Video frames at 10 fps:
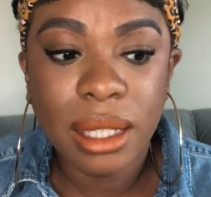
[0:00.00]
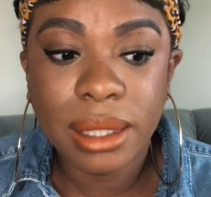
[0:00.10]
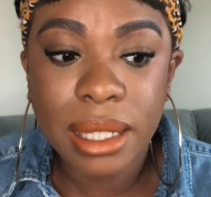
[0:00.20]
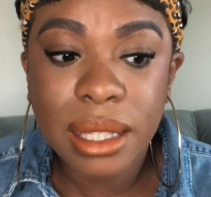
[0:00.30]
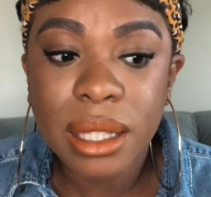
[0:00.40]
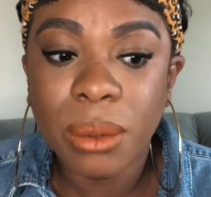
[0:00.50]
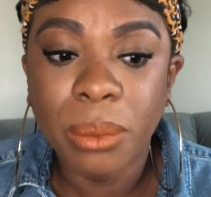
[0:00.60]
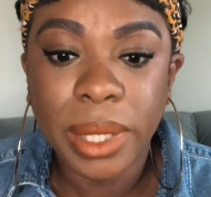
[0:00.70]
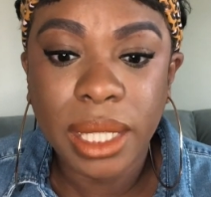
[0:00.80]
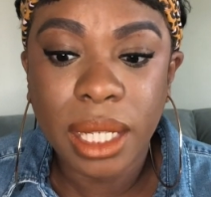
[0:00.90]
This is a
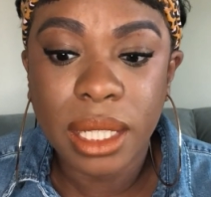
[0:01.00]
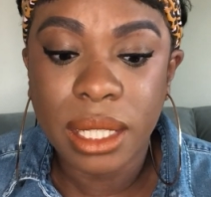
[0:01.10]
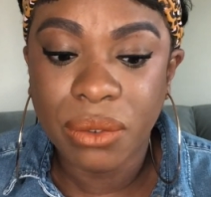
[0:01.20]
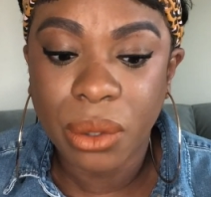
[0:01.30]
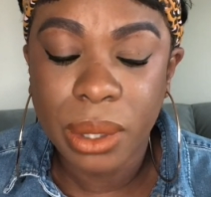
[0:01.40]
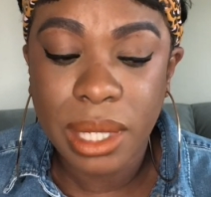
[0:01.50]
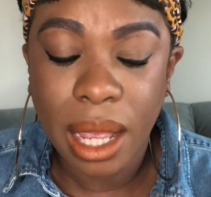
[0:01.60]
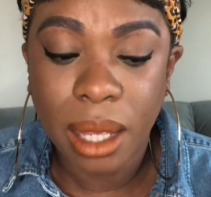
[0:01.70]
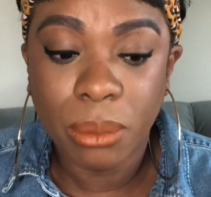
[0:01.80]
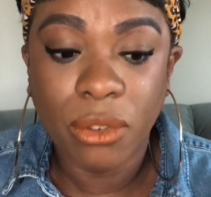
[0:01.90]
really difficult
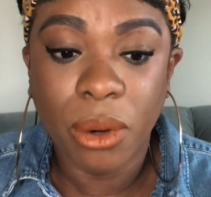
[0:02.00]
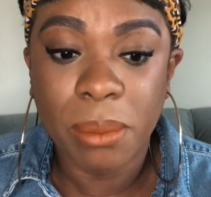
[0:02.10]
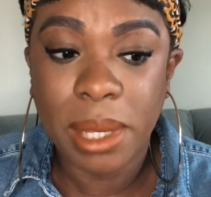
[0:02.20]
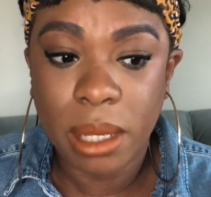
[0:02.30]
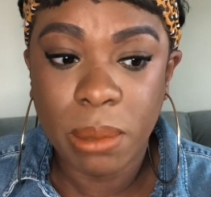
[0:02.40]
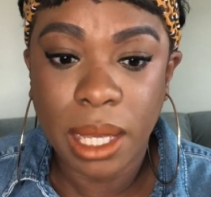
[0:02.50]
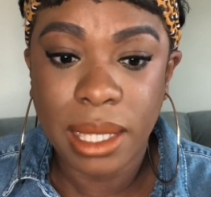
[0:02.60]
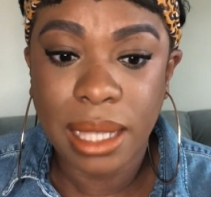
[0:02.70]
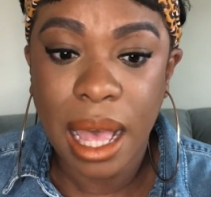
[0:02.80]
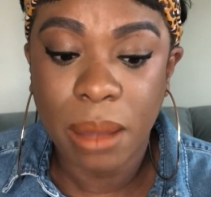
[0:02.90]
time for me
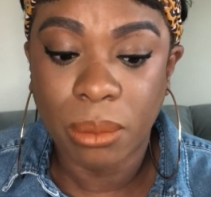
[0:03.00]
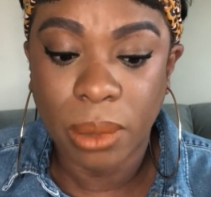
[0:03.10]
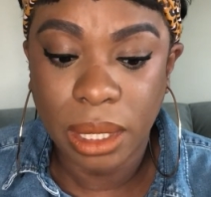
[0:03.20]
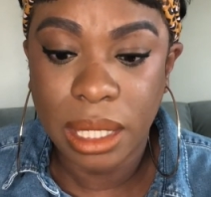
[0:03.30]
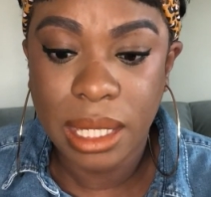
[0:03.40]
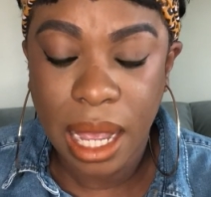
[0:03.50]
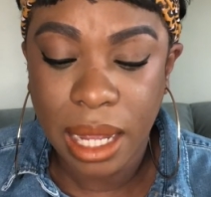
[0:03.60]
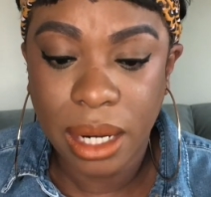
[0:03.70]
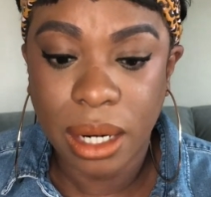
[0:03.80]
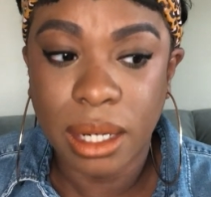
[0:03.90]
because I'm really
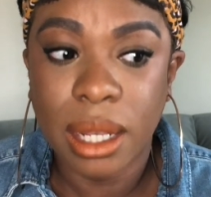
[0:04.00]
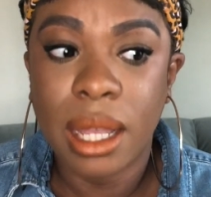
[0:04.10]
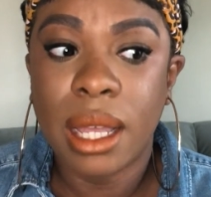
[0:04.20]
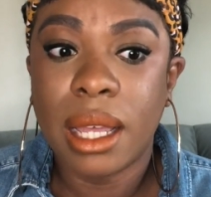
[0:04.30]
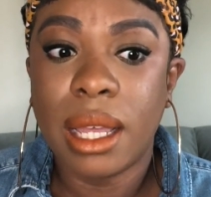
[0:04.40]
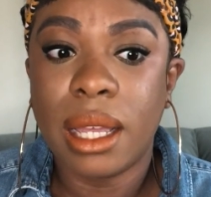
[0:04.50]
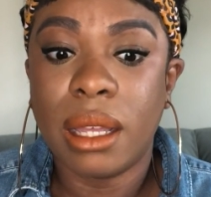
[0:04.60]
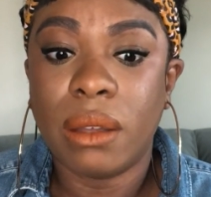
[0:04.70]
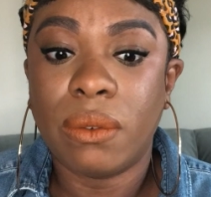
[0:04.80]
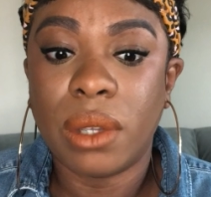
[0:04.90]
tired
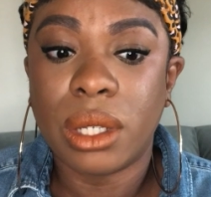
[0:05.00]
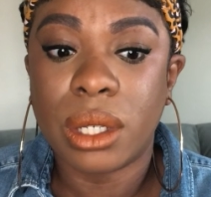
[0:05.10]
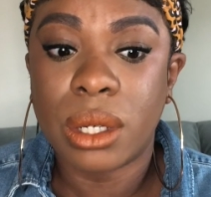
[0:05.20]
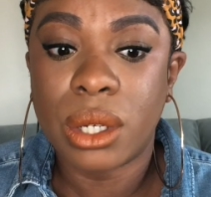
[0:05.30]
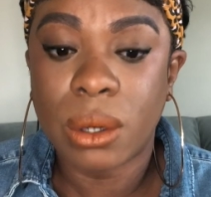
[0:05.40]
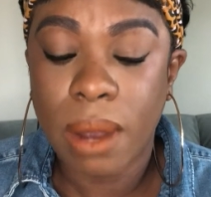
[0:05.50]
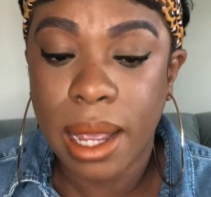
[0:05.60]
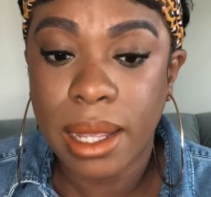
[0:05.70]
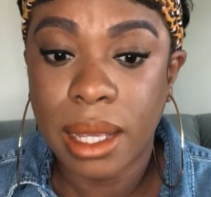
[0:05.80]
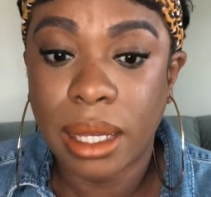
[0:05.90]
of
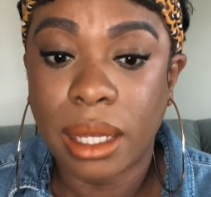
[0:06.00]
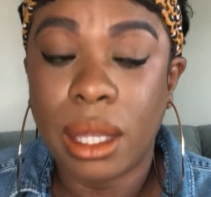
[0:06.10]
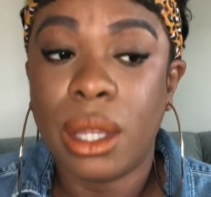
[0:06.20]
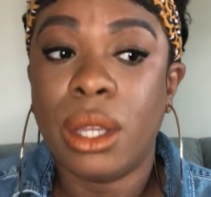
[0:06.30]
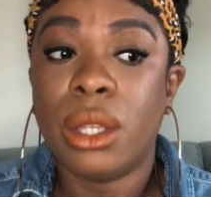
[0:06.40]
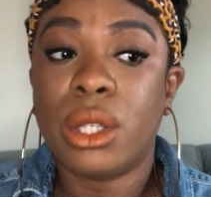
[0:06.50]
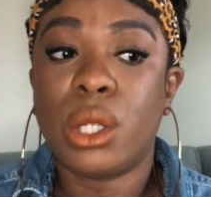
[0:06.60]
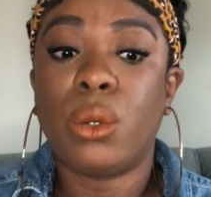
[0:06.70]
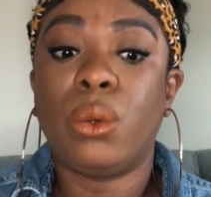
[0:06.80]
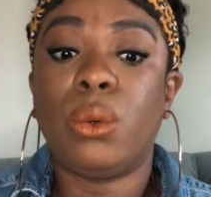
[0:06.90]
trying
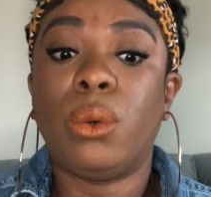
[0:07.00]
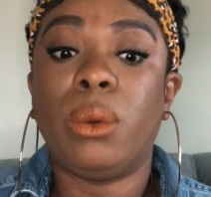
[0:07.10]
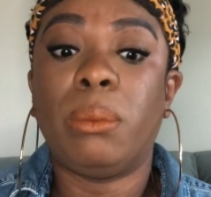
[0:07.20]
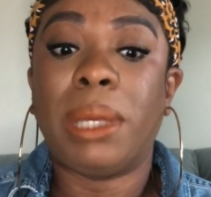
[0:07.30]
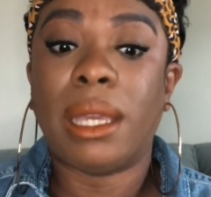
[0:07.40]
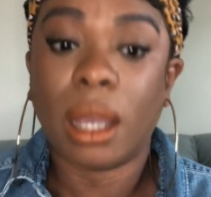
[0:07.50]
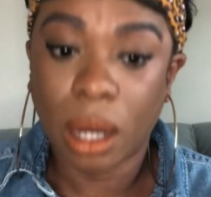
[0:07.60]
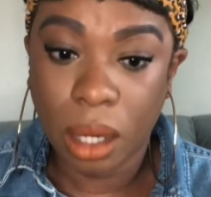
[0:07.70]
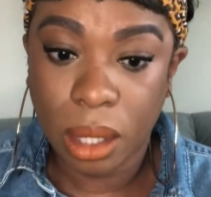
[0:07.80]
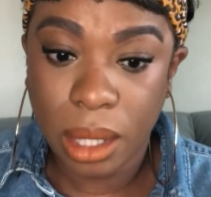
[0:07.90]
to be
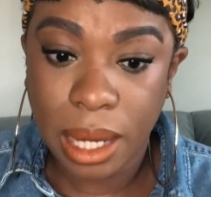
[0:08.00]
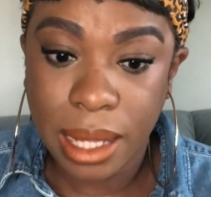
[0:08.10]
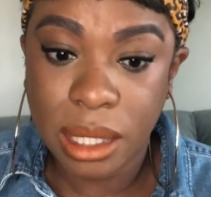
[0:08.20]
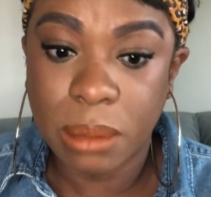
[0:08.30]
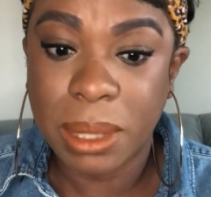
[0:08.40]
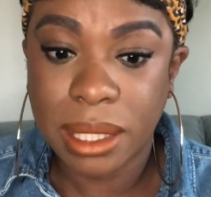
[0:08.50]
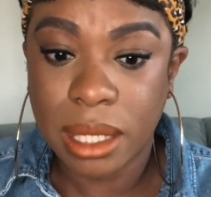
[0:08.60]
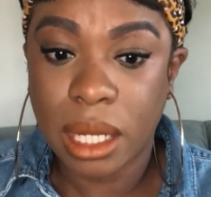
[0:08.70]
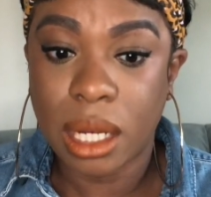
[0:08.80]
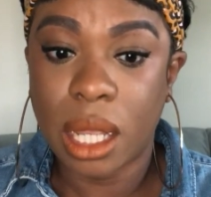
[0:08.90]
heard and to be
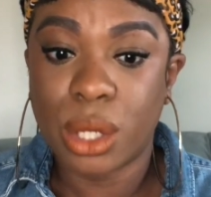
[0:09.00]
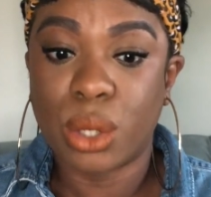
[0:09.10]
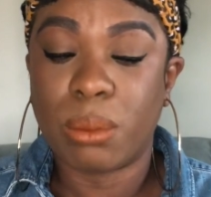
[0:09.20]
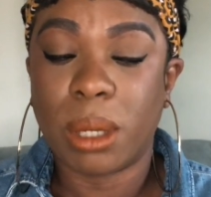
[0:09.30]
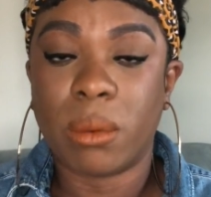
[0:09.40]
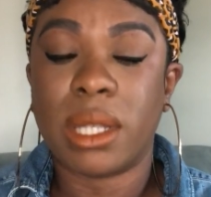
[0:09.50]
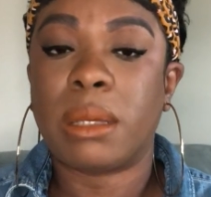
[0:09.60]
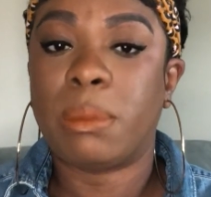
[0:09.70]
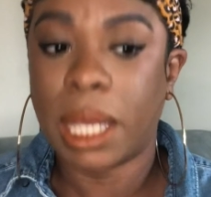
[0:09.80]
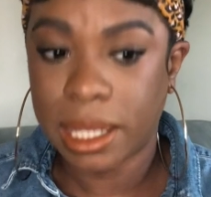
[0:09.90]
seen and to be
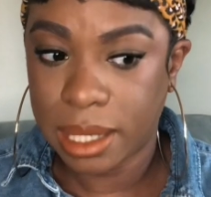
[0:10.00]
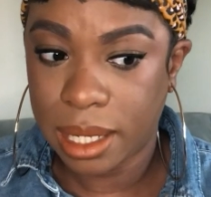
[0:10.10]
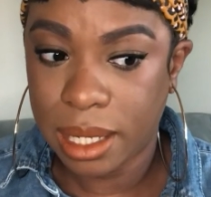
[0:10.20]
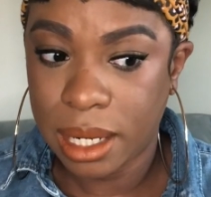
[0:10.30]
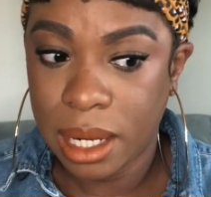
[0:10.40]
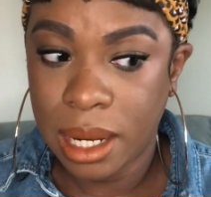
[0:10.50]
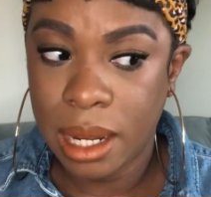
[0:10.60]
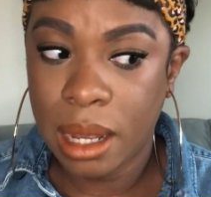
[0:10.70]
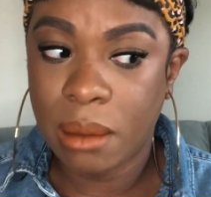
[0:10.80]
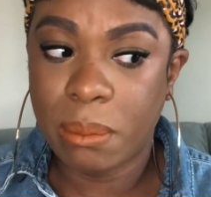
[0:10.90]
respected
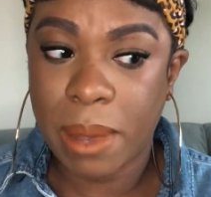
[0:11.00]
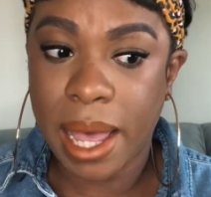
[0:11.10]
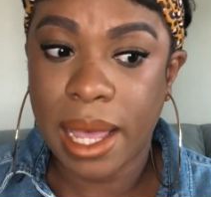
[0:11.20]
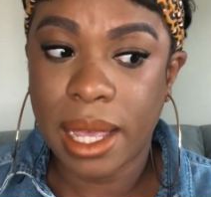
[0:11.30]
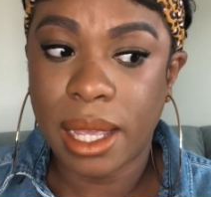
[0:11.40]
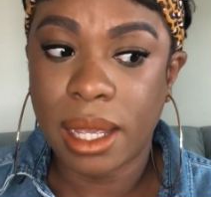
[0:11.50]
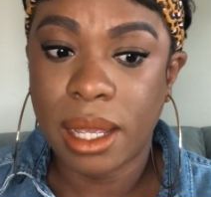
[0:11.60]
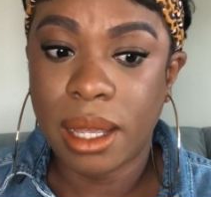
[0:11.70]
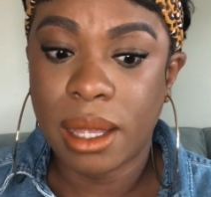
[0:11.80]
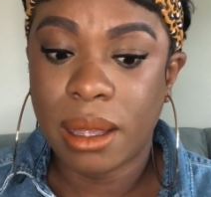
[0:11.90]
by
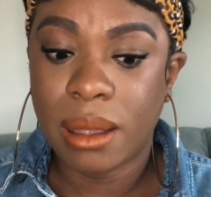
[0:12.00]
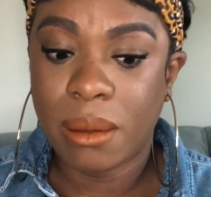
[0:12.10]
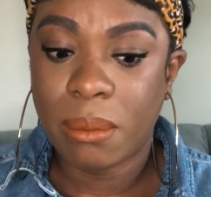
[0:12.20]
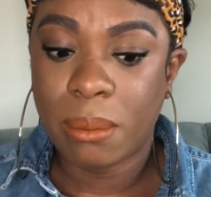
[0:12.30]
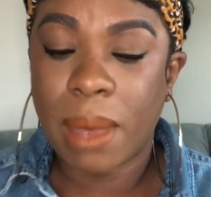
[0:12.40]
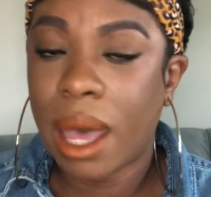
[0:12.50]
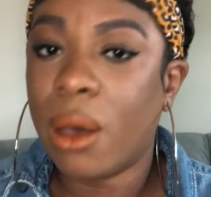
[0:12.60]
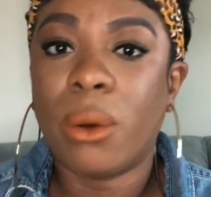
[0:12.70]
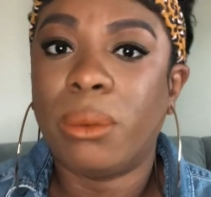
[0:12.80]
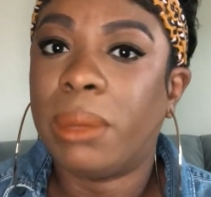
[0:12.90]
my
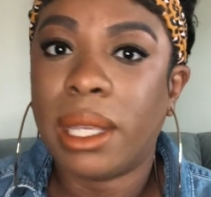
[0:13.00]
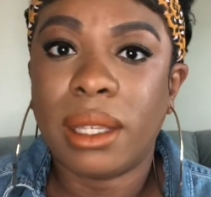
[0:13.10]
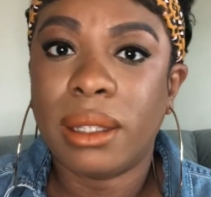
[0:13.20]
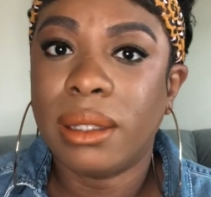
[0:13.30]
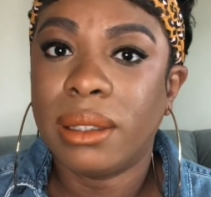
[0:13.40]
own men.